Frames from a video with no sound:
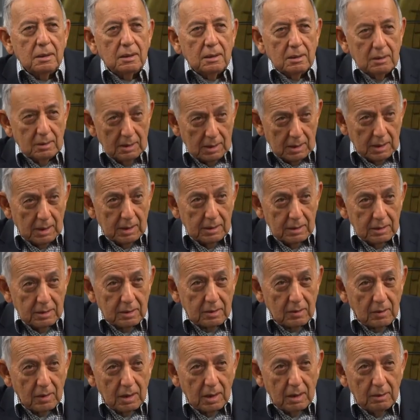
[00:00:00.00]
uh, that I
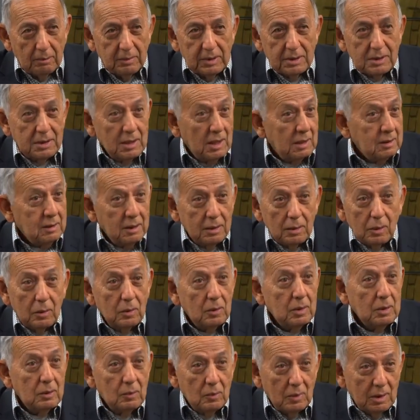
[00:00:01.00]
described is not the
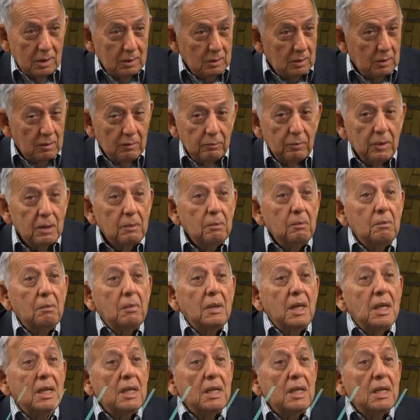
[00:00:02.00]
only one. There have been